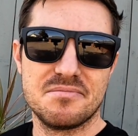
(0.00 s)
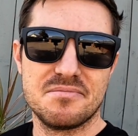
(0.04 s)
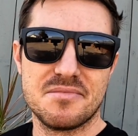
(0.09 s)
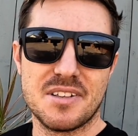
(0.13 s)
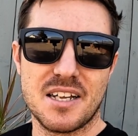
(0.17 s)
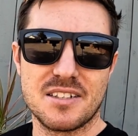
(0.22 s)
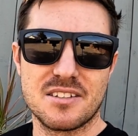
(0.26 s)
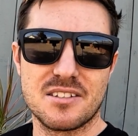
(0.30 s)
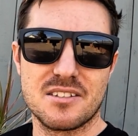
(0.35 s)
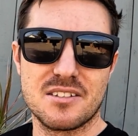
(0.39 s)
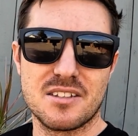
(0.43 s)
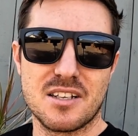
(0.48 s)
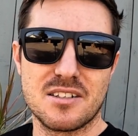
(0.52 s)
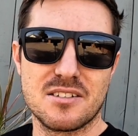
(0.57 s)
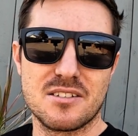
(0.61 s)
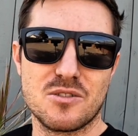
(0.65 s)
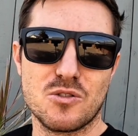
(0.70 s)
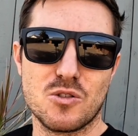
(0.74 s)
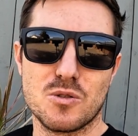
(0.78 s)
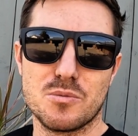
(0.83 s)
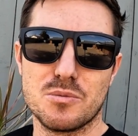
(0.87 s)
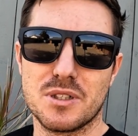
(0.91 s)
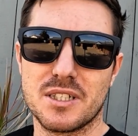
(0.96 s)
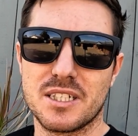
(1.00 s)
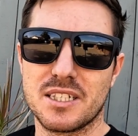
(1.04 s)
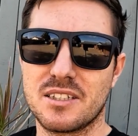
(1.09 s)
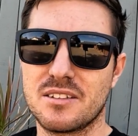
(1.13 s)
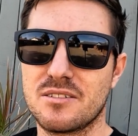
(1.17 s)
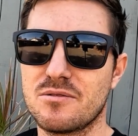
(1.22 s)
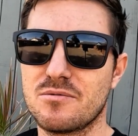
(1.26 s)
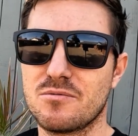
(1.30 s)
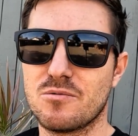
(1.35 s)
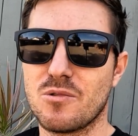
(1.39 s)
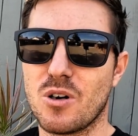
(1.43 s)
That's normally
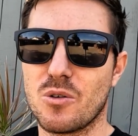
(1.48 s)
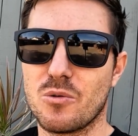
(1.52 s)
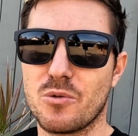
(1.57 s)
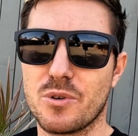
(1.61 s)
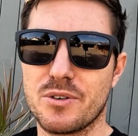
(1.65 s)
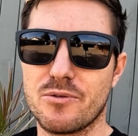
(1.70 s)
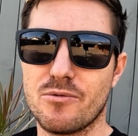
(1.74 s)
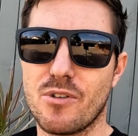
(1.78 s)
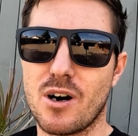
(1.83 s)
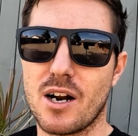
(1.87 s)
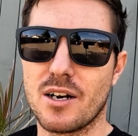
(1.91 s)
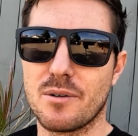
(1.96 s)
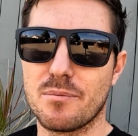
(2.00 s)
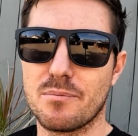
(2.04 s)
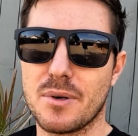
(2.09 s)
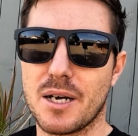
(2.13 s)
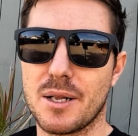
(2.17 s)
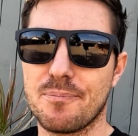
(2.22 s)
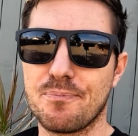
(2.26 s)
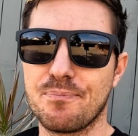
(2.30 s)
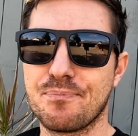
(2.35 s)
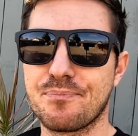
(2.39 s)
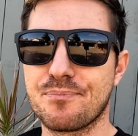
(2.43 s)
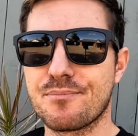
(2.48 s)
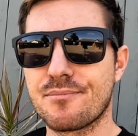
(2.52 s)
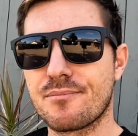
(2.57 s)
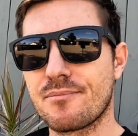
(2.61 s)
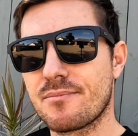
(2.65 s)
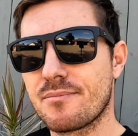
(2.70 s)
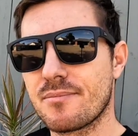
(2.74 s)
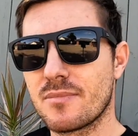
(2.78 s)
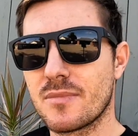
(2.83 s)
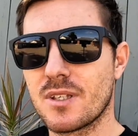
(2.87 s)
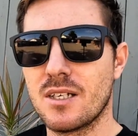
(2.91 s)
what we'd run, but
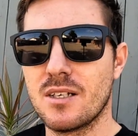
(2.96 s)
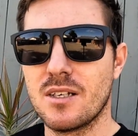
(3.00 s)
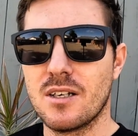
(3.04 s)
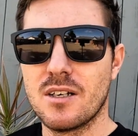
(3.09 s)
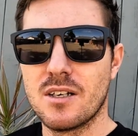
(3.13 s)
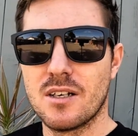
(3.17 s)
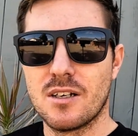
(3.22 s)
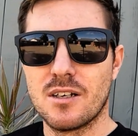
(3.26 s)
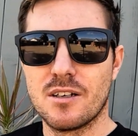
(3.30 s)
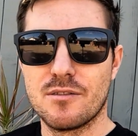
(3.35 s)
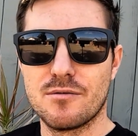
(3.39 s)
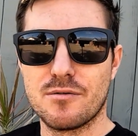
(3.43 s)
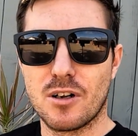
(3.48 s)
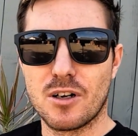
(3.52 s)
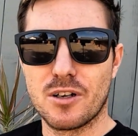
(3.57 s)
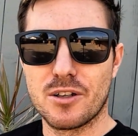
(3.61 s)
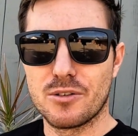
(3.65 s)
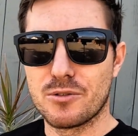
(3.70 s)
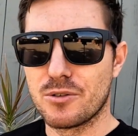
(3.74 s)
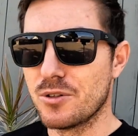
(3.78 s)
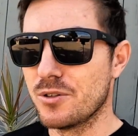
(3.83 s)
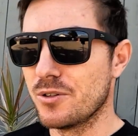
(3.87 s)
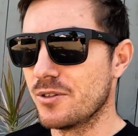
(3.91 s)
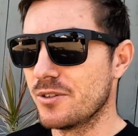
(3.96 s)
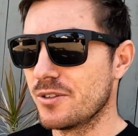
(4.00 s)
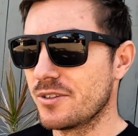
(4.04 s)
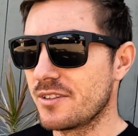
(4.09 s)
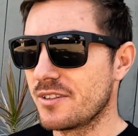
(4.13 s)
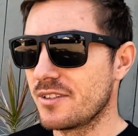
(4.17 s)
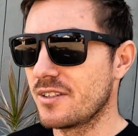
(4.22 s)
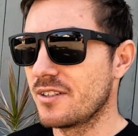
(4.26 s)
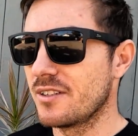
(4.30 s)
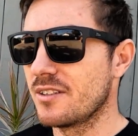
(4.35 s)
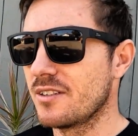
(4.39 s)
follow the
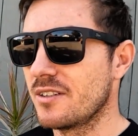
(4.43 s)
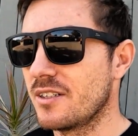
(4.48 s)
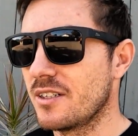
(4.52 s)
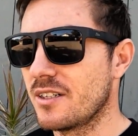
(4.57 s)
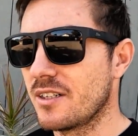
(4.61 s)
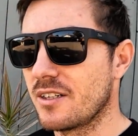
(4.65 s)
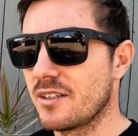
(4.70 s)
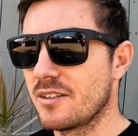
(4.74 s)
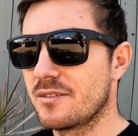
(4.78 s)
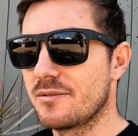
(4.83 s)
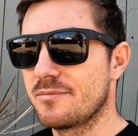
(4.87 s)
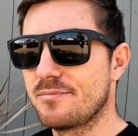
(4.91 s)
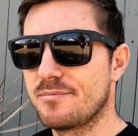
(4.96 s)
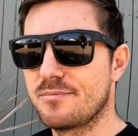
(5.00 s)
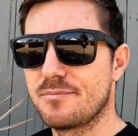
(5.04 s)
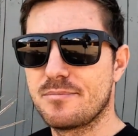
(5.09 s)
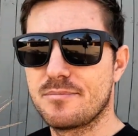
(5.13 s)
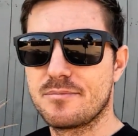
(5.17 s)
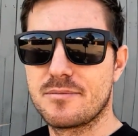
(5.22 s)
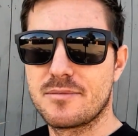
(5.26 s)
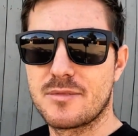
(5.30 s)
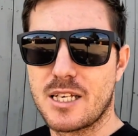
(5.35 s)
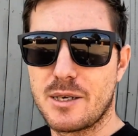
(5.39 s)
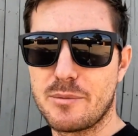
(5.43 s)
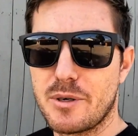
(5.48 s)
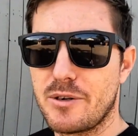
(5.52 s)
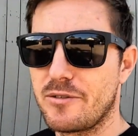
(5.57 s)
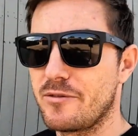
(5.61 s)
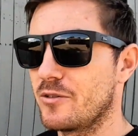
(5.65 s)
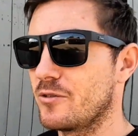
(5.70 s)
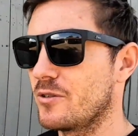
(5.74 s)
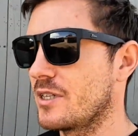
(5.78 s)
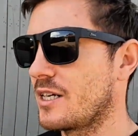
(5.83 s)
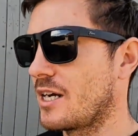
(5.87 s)
rules, keep
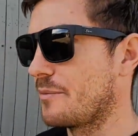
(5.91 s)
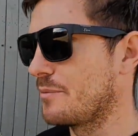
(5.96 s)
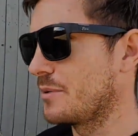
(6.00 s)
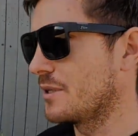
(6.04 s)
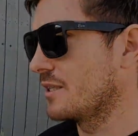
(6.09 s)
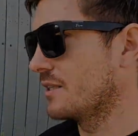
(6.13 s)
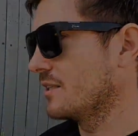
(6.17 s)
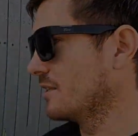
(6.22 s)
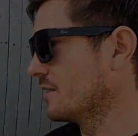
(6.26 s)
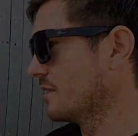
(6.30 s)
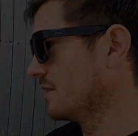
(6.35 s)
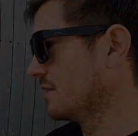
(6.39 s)
everyone happy.